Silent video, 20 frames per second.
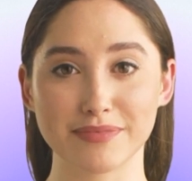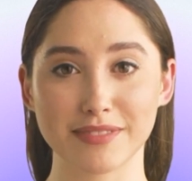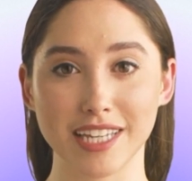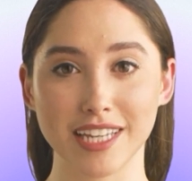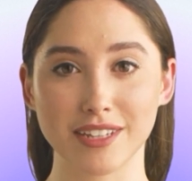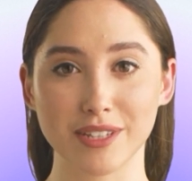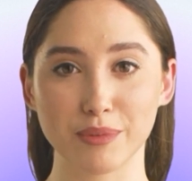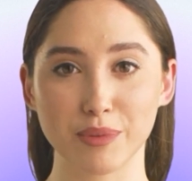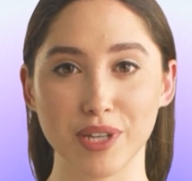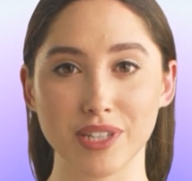
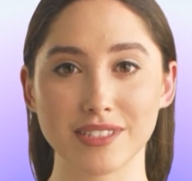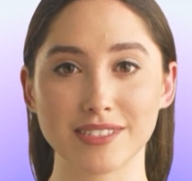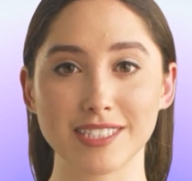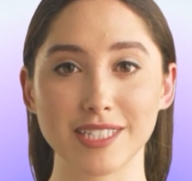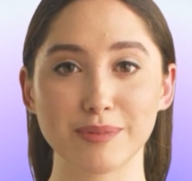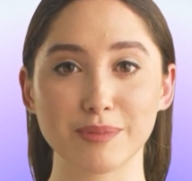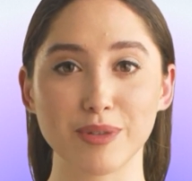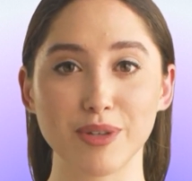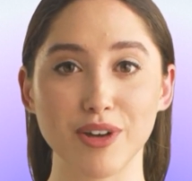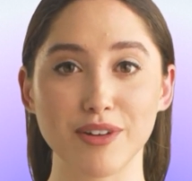If you want to
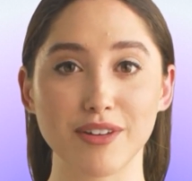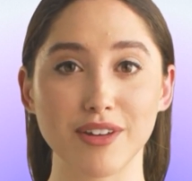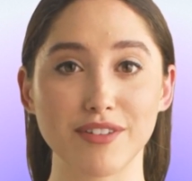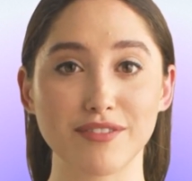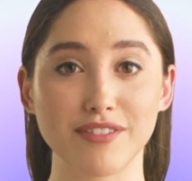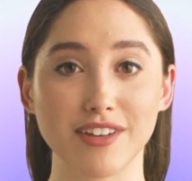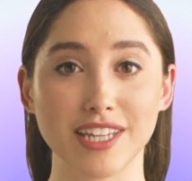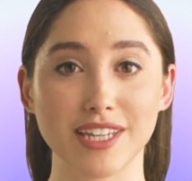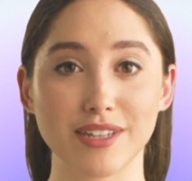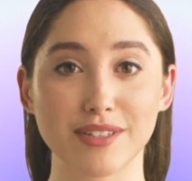see more of our
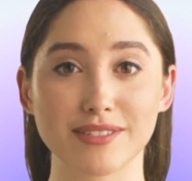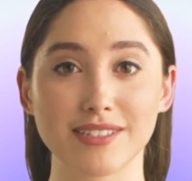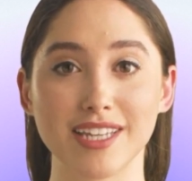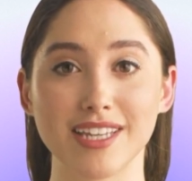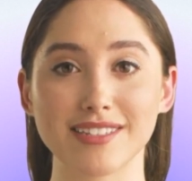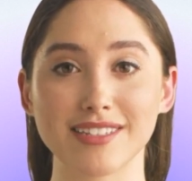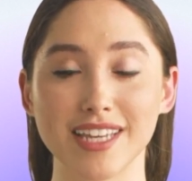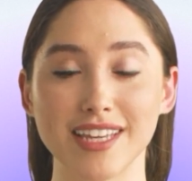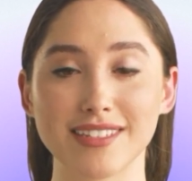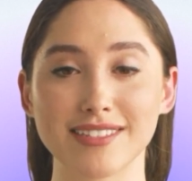videos
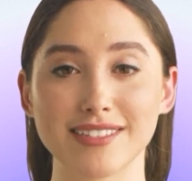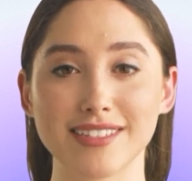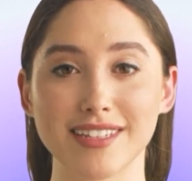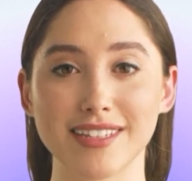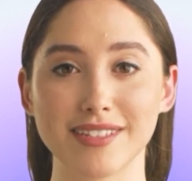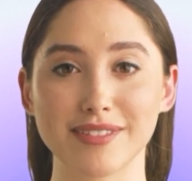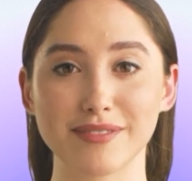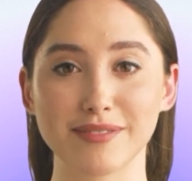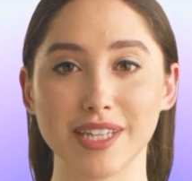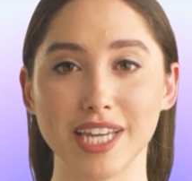like this,
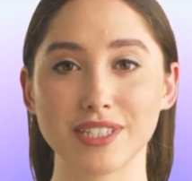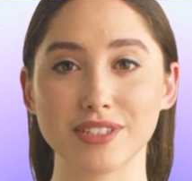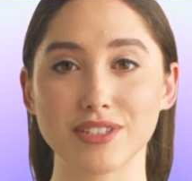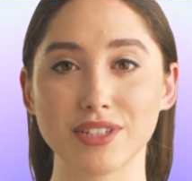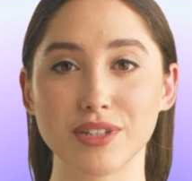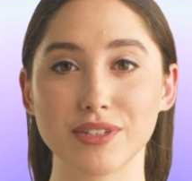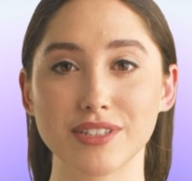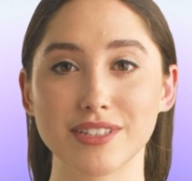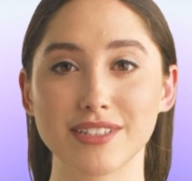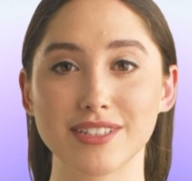make
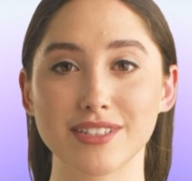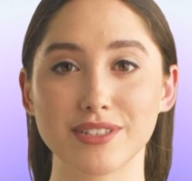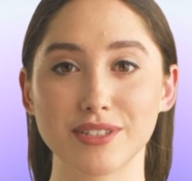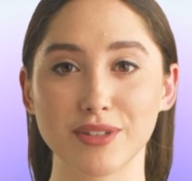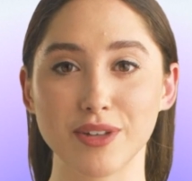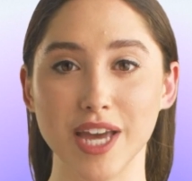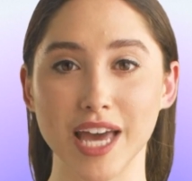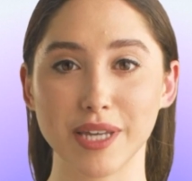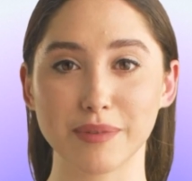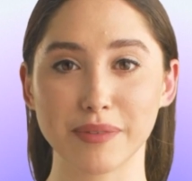sure to
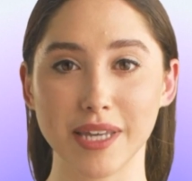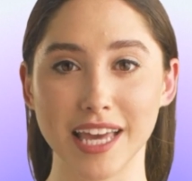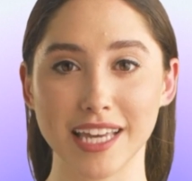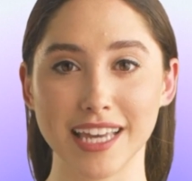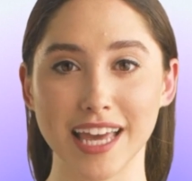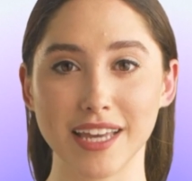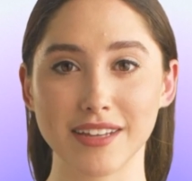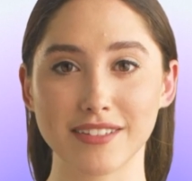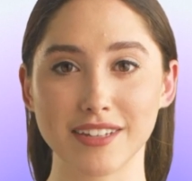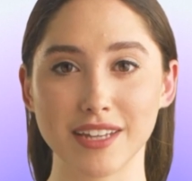subscribe and
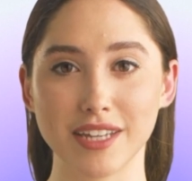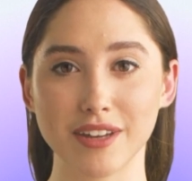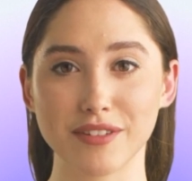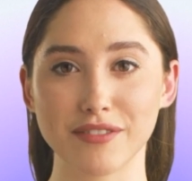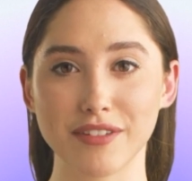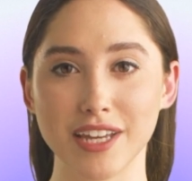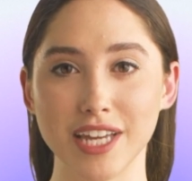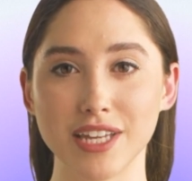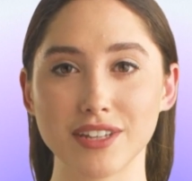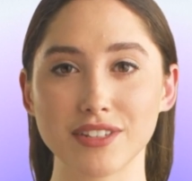hit the
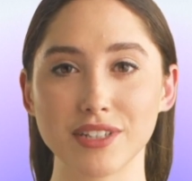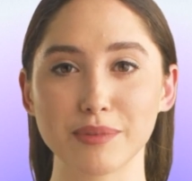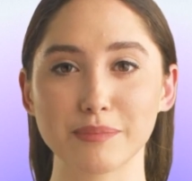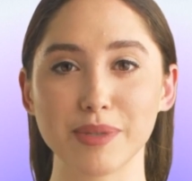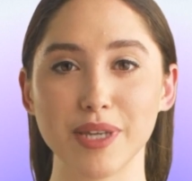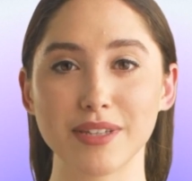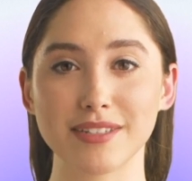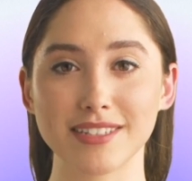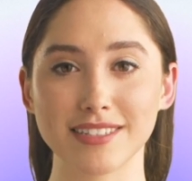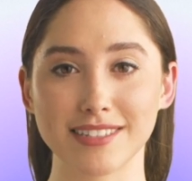notification
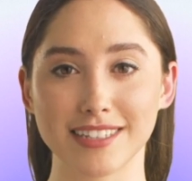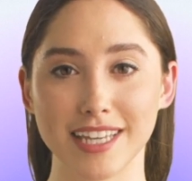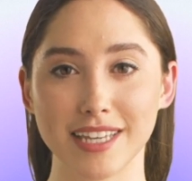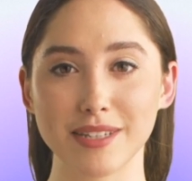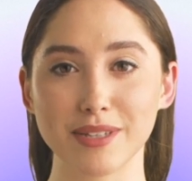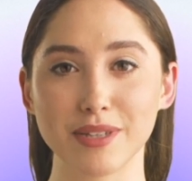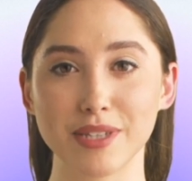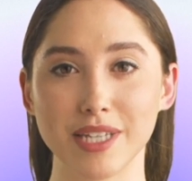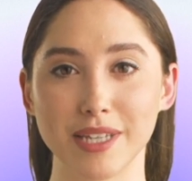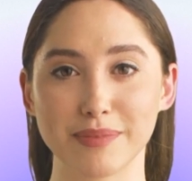bell to stay in
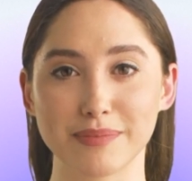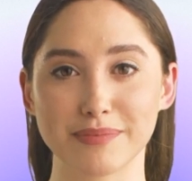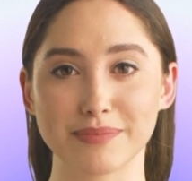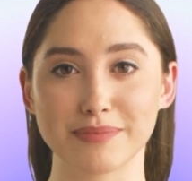the loop.